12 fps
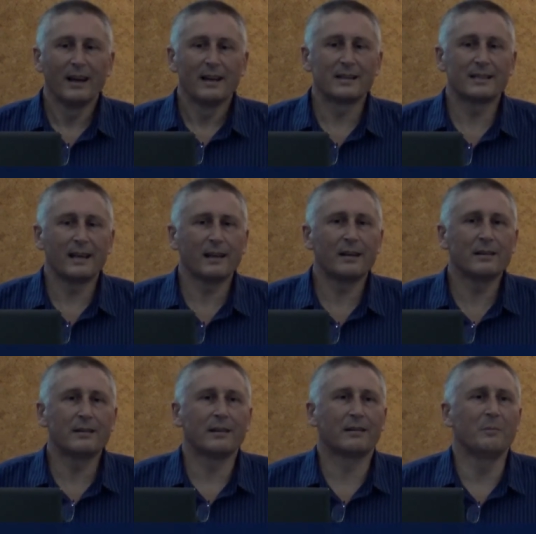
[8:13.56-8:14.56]
The
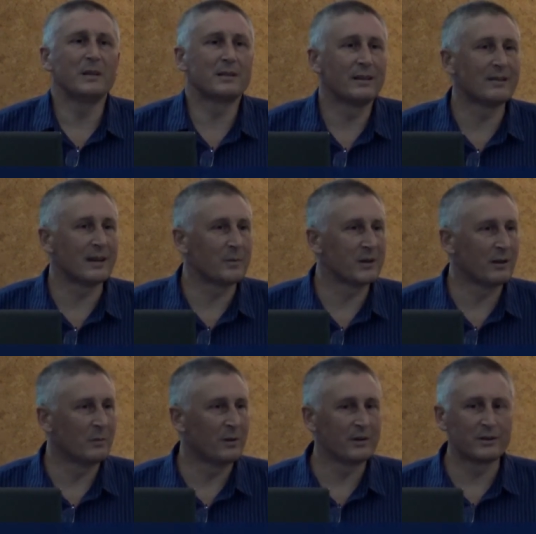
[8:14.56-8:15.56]
second misconception I
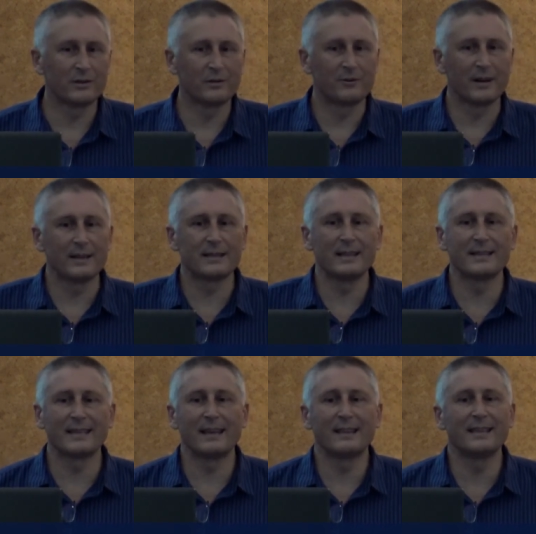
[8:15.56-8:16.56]
want to address is
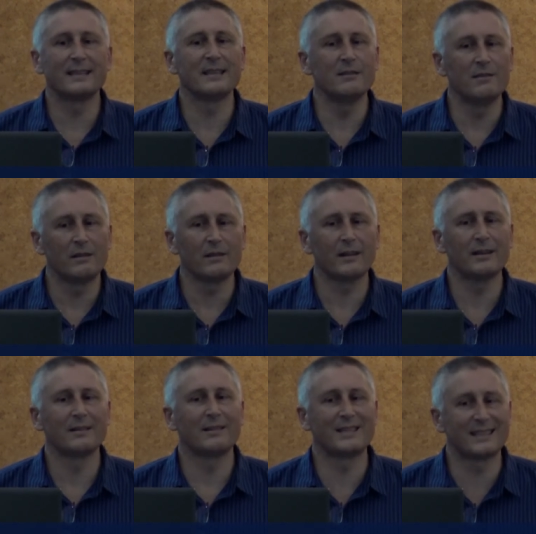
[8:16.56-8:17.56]
that this is
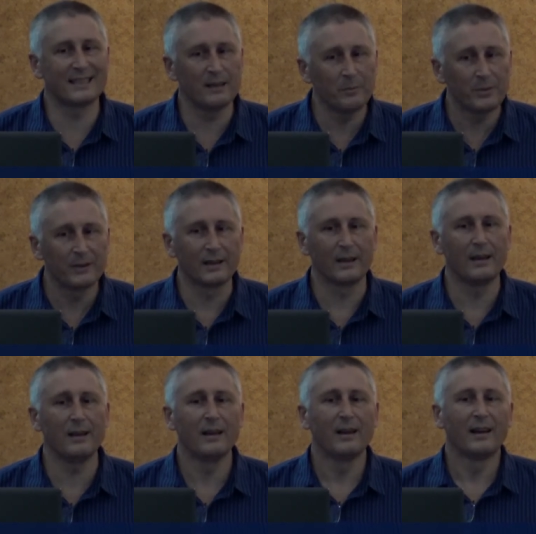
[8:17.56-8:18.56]
not
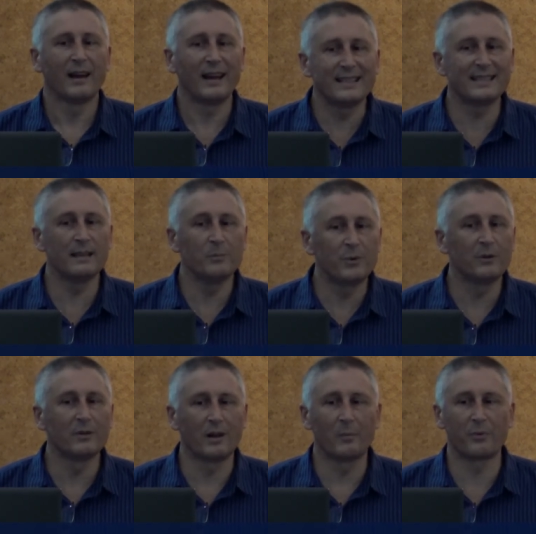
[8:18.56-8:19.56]
simply a
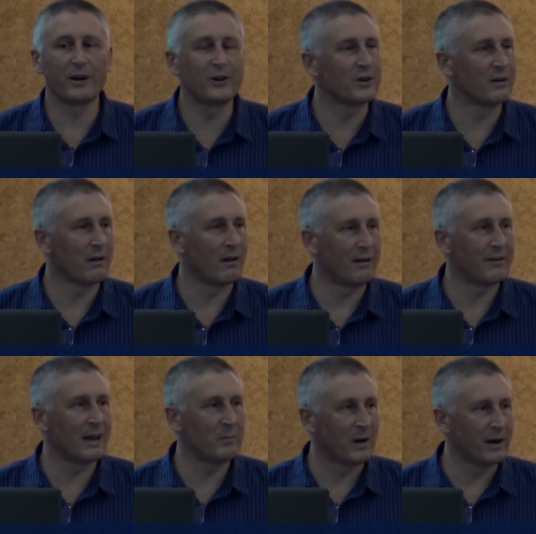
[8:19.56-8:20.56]
simple oppression of
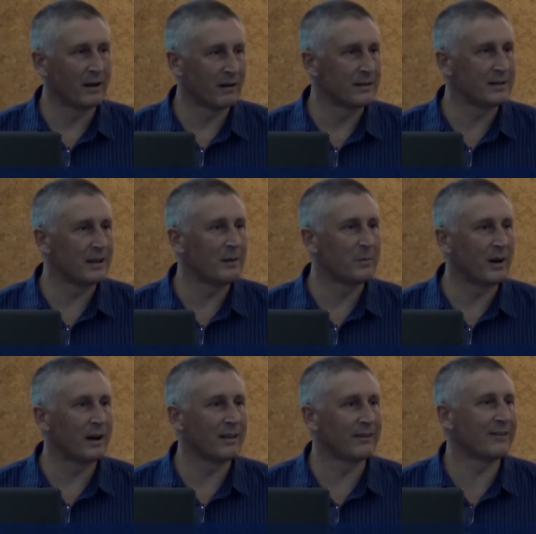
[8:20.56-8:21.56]
a minority
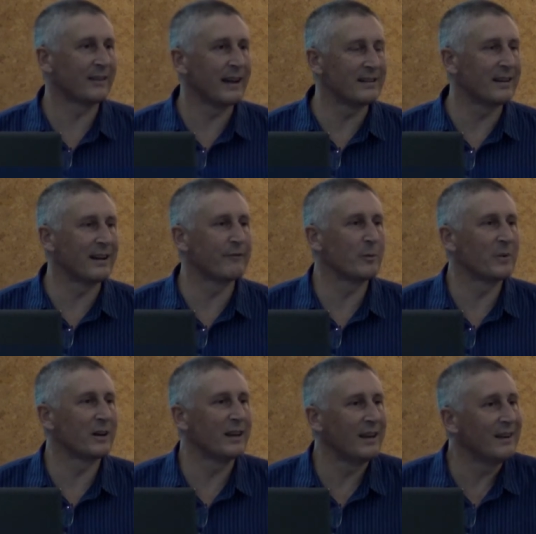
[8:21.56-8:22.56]
by the state and
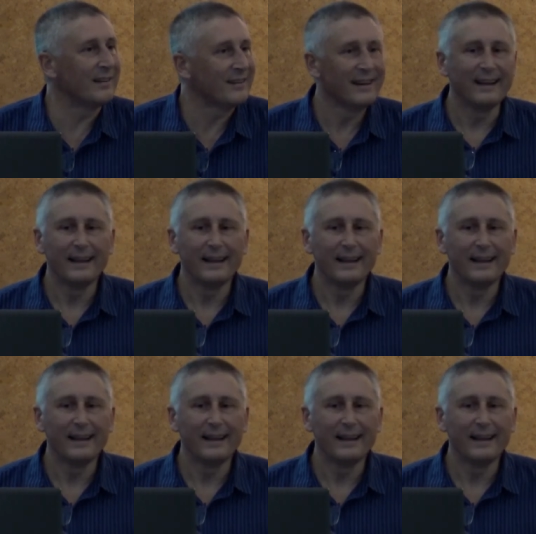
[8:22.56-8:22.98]
everybody in it.